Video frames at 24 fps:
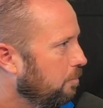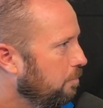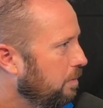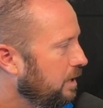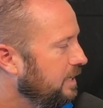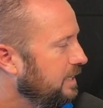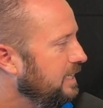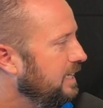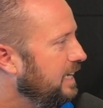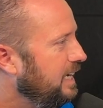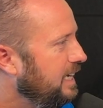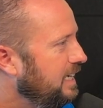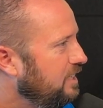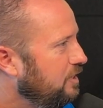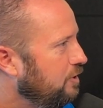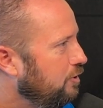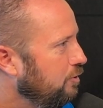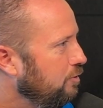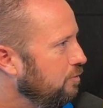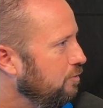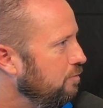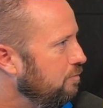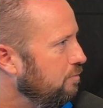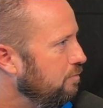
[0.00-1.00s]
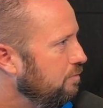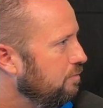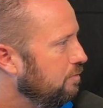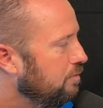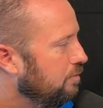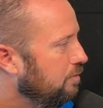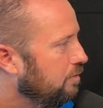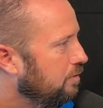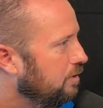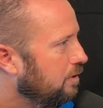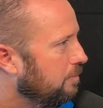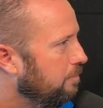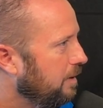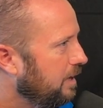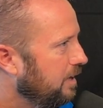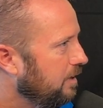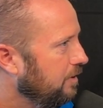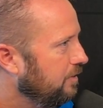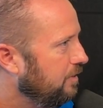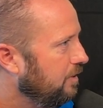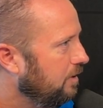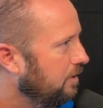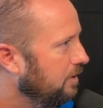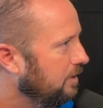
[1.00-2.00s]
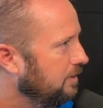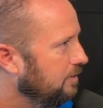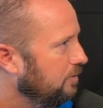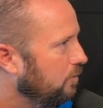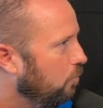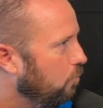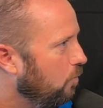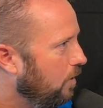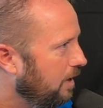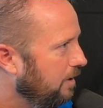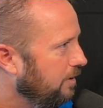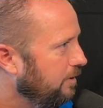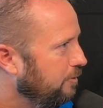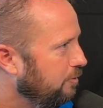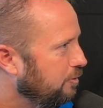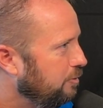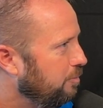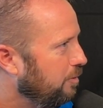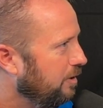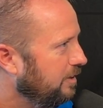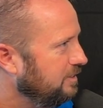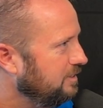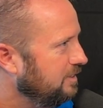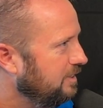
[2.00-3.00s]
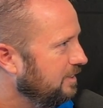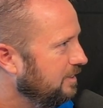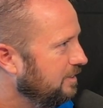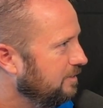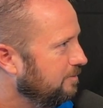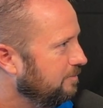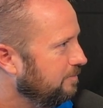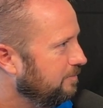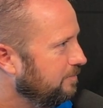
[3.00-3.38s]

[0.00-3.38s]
But did he do the marathon while he was president?